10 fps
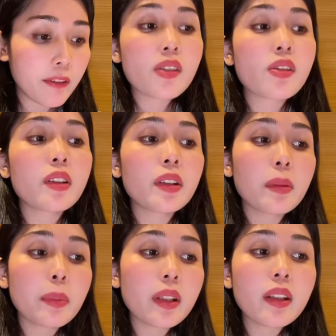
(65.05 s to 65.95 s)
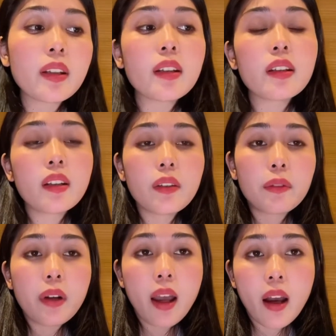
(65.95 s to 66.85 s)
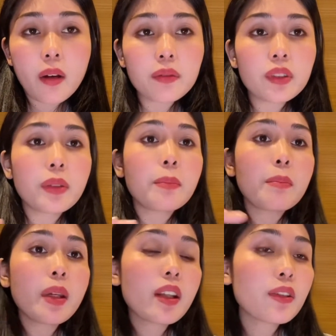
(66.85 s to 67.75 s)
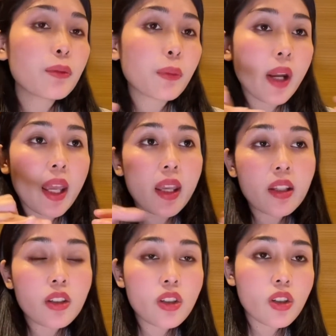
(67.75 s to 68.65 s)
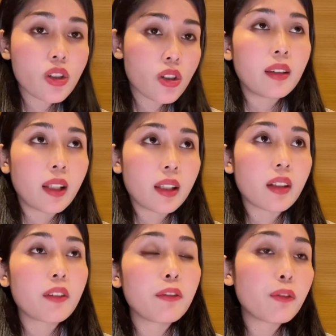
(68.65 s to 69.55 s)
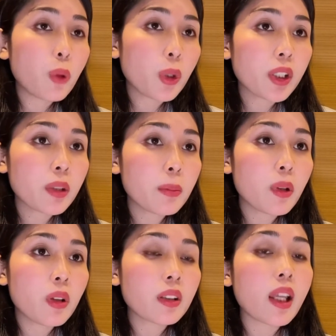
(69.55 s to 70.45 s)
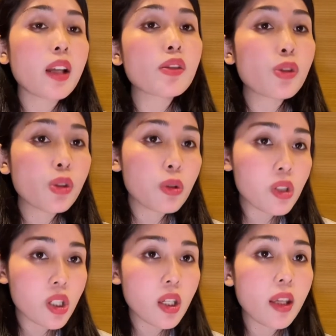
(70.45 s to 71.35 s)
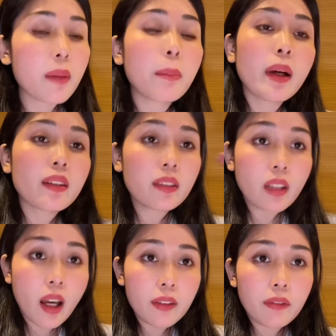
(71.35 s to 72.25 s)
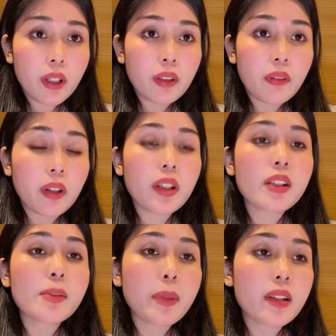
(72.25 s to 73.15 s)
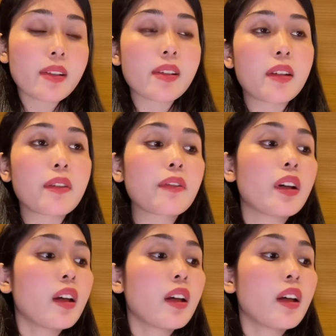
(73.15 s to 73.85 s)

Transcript: It's gonna be around the mid-range, like affordable, not too cheap, but not very, very expensive.